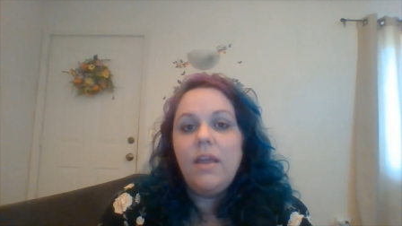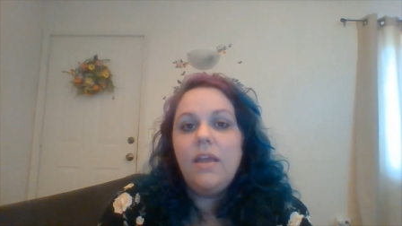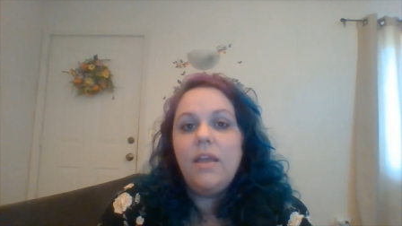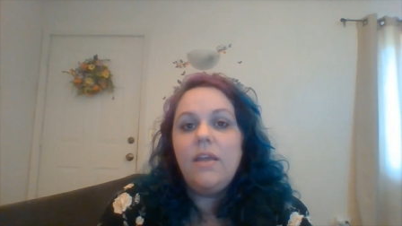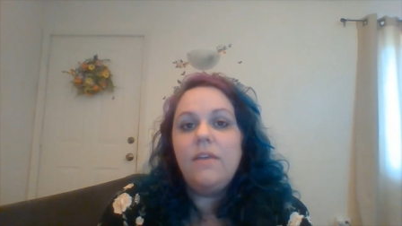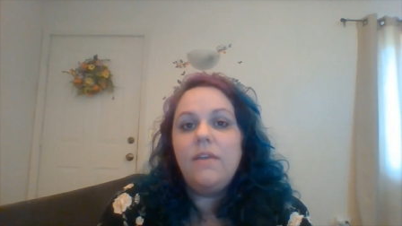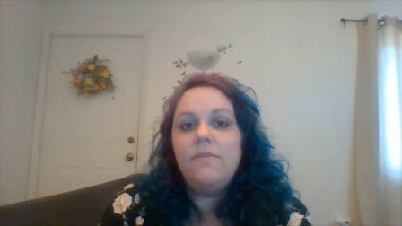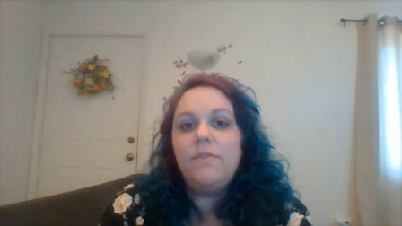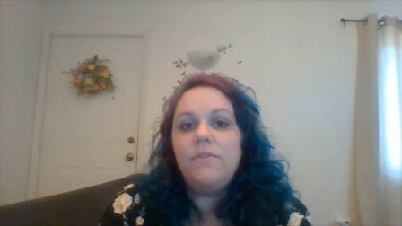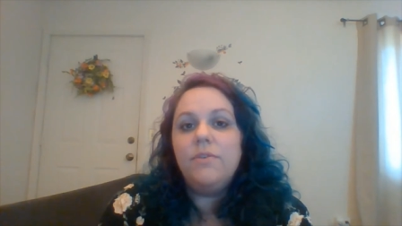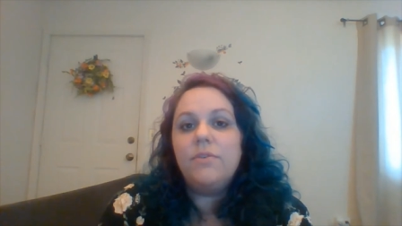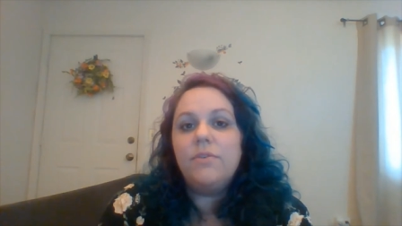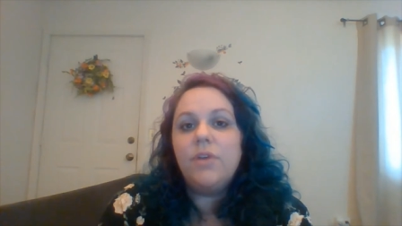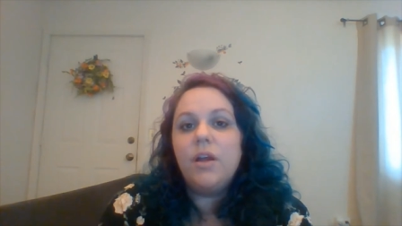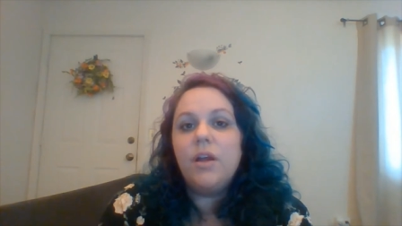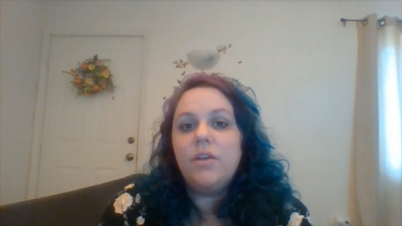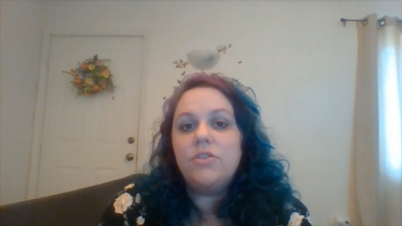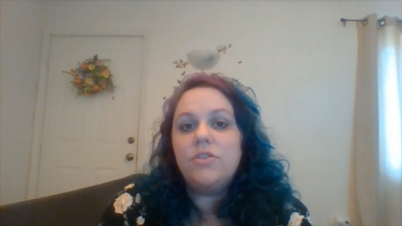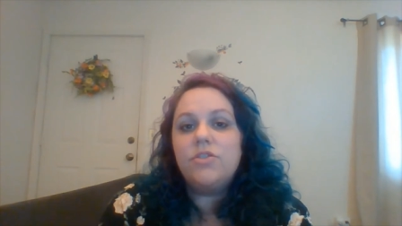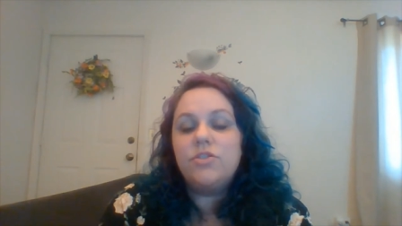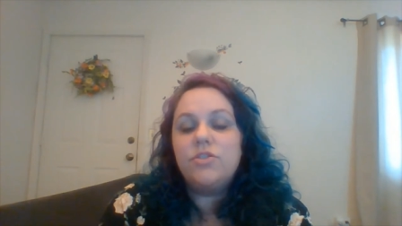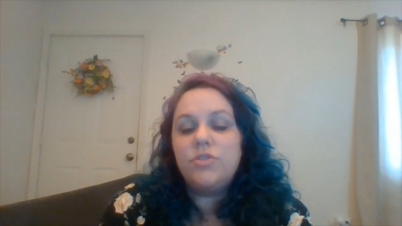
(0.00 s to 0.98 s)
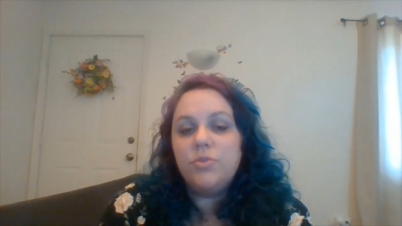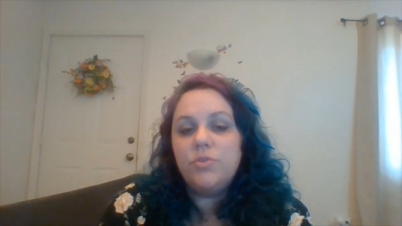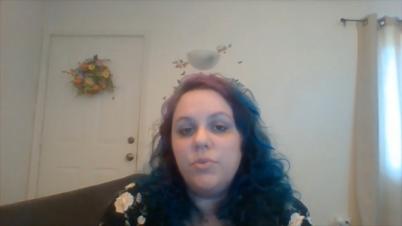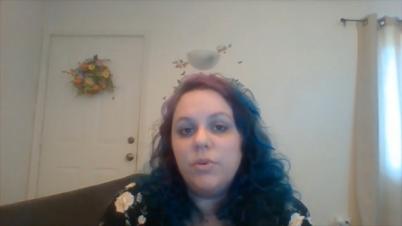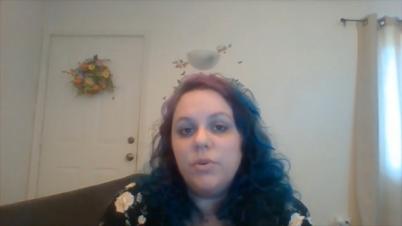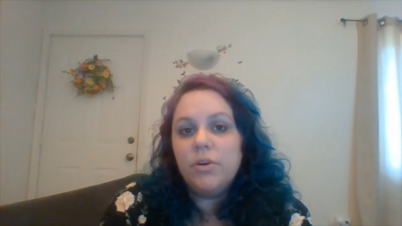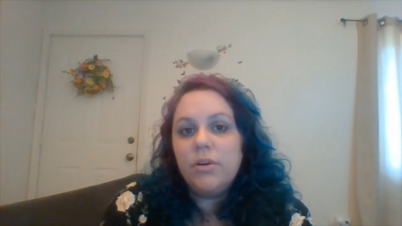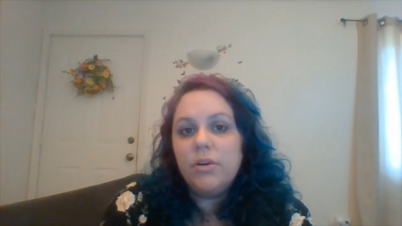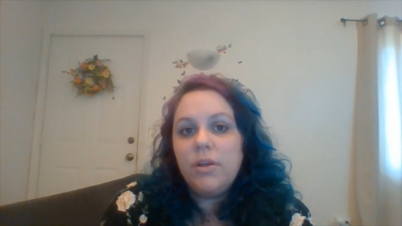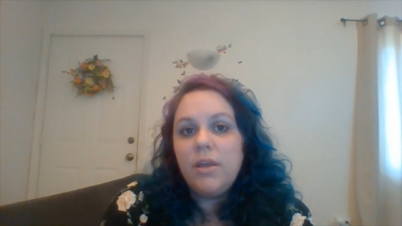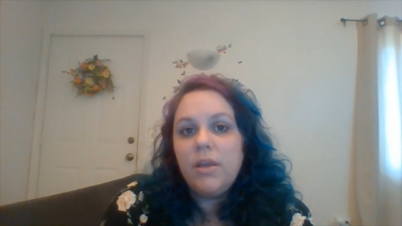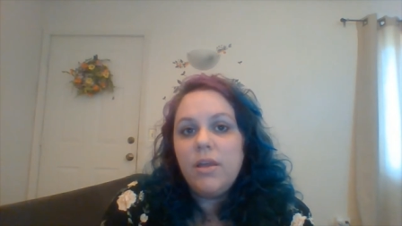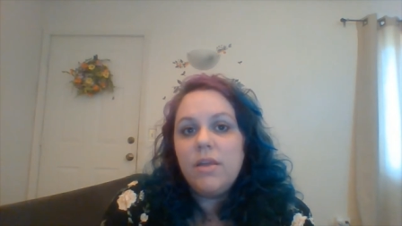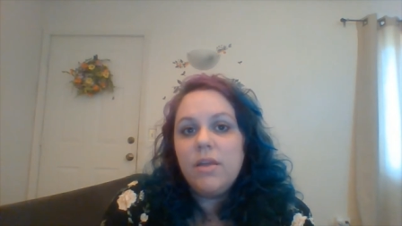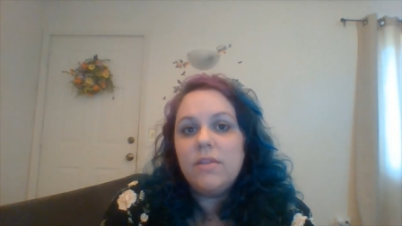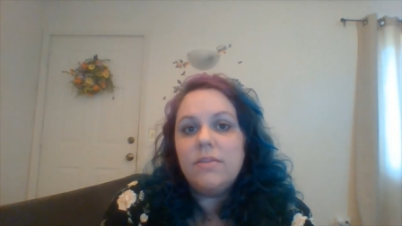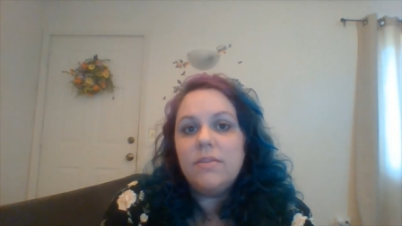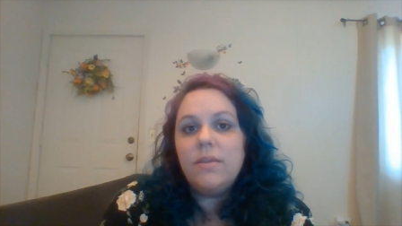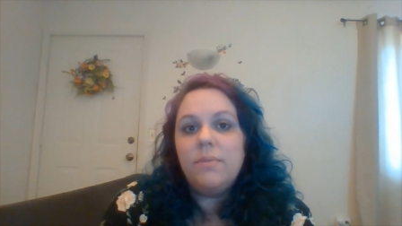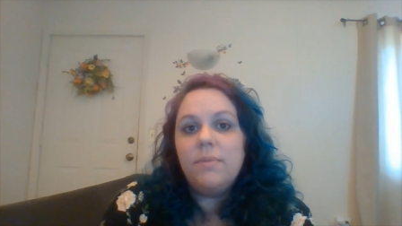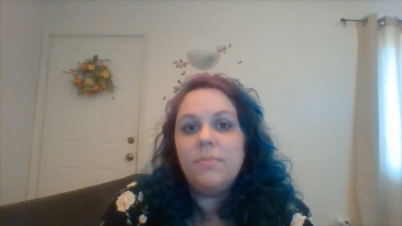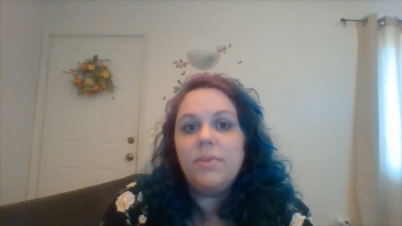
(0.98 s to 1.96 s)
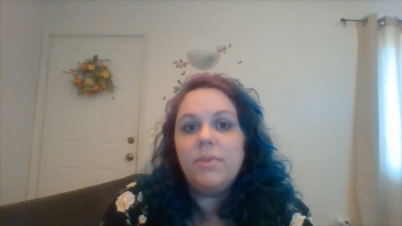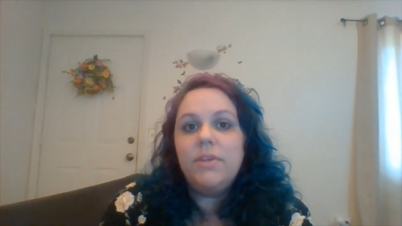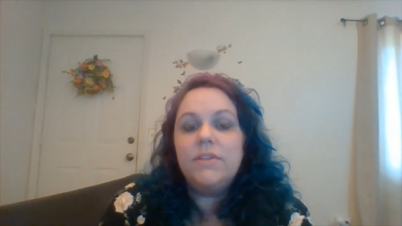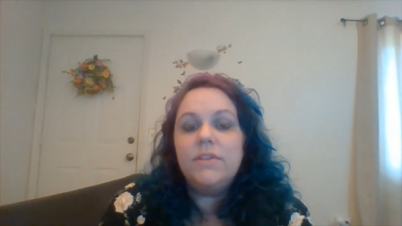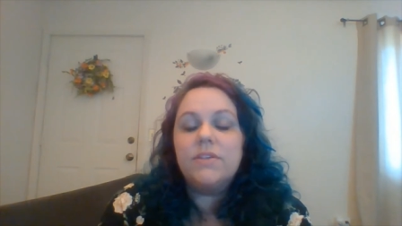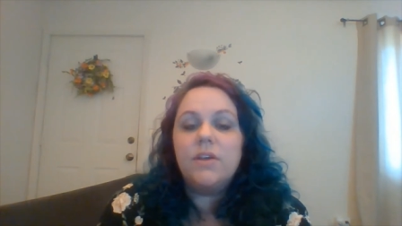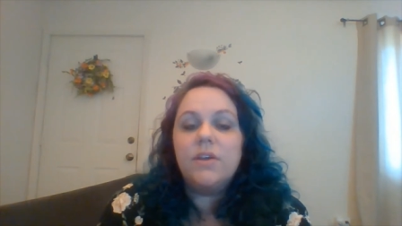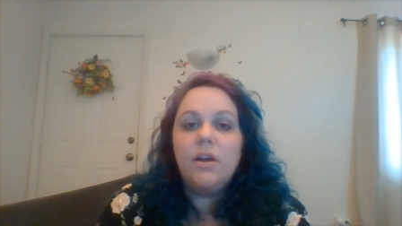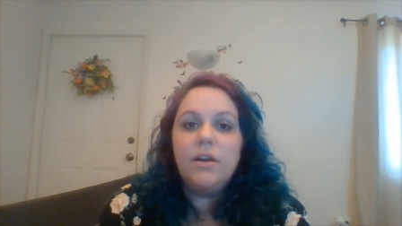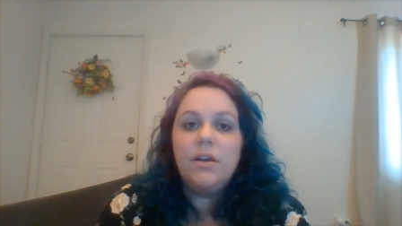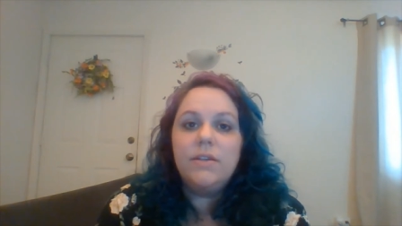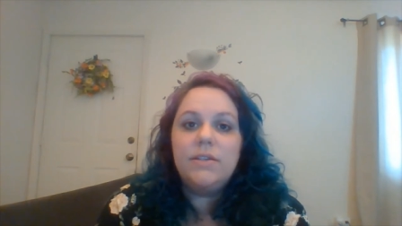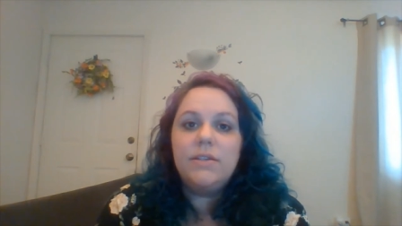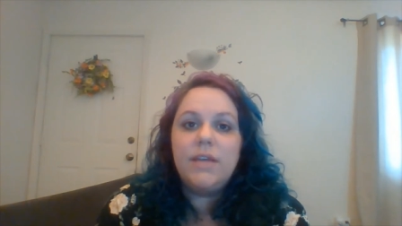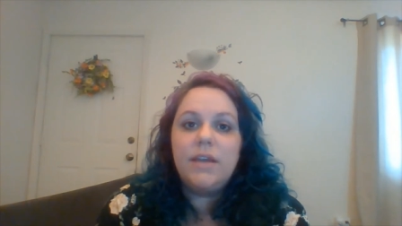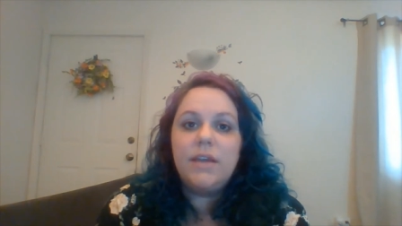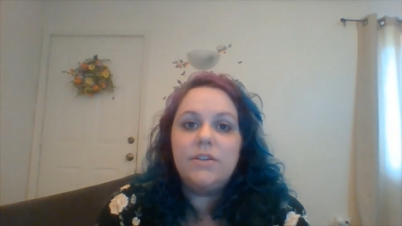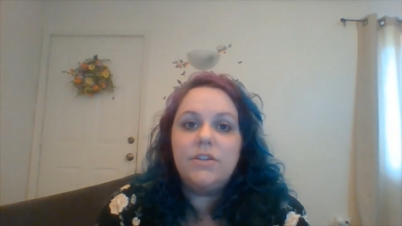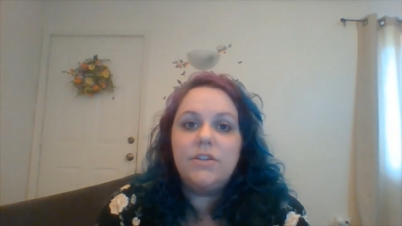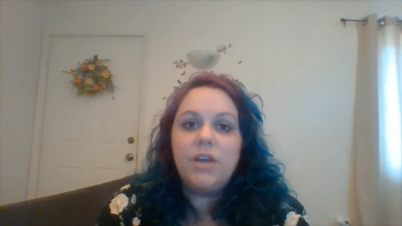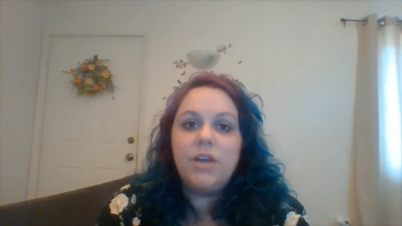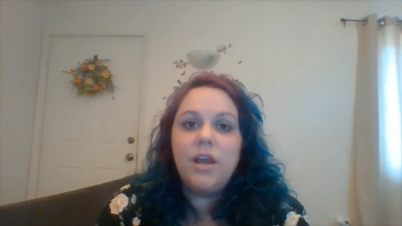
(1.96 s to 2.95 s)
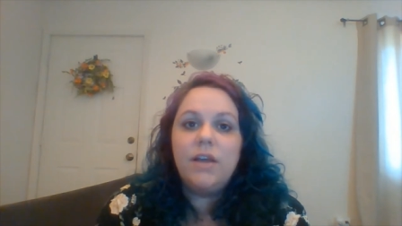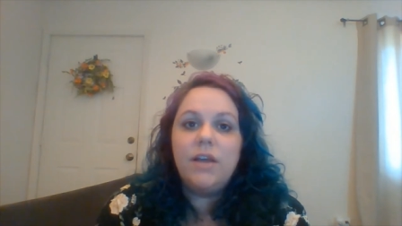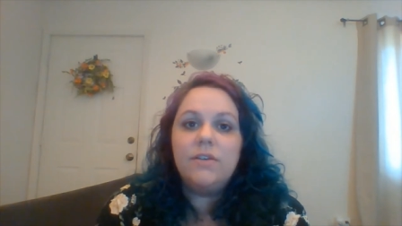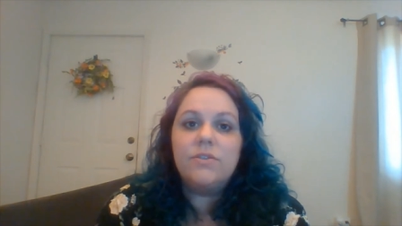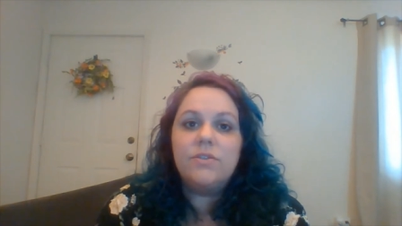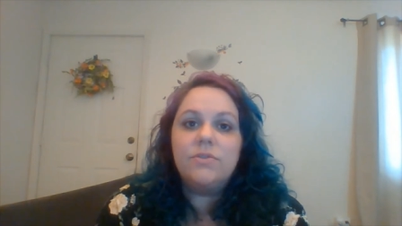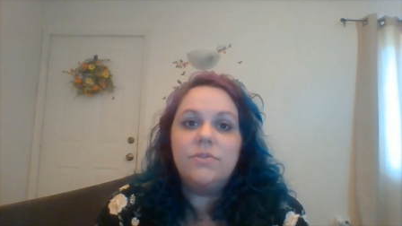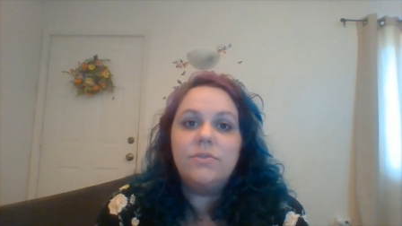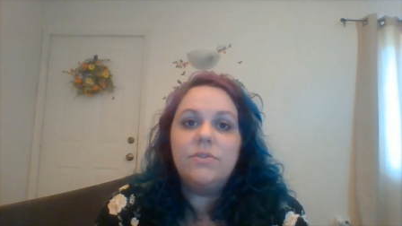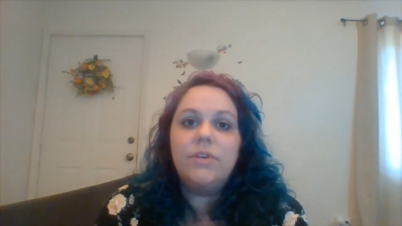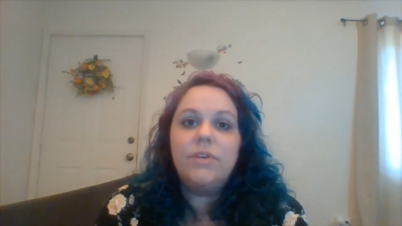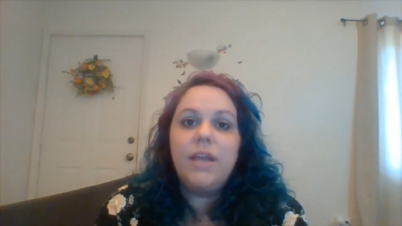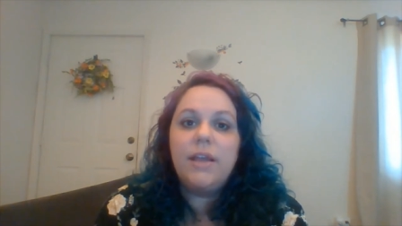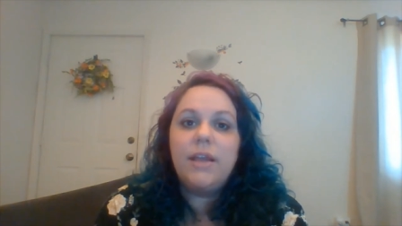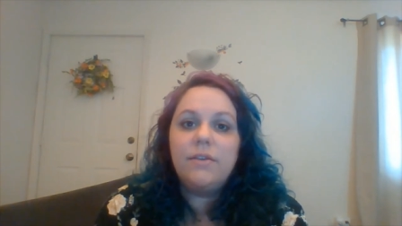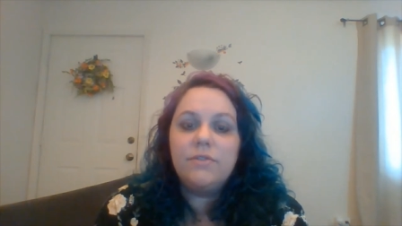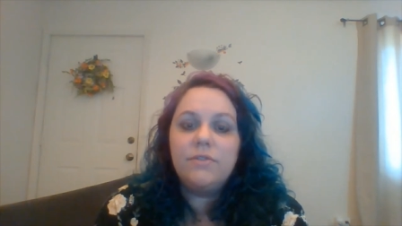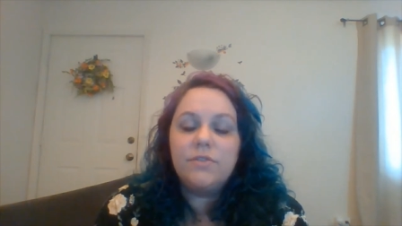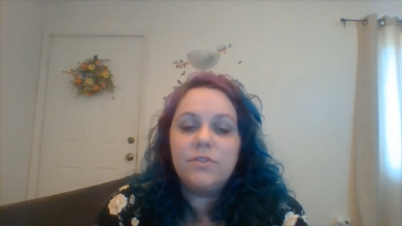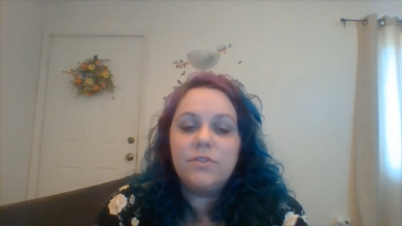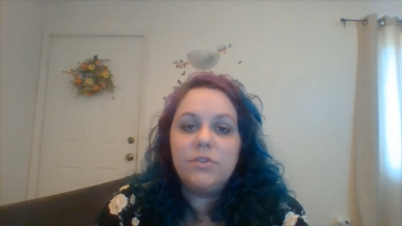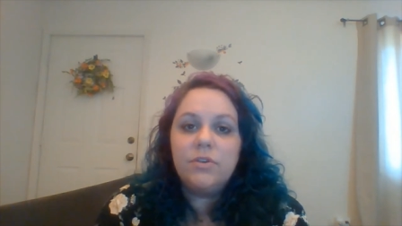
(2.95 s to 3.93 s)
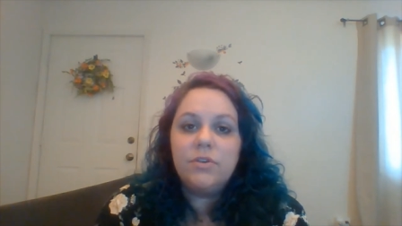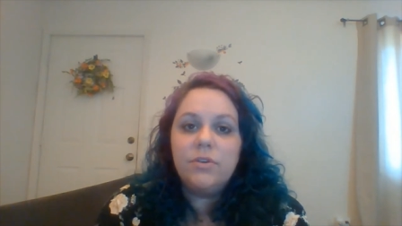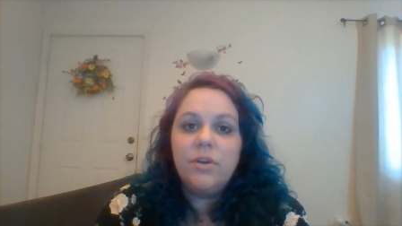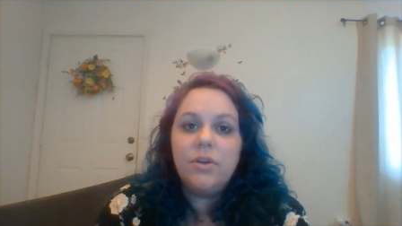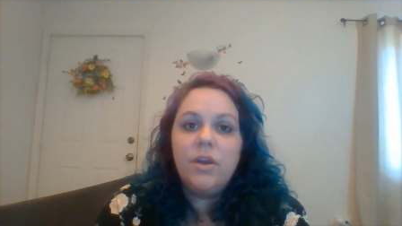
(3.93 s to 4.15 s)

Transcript: If you're not sure, then please contact your high school counselor.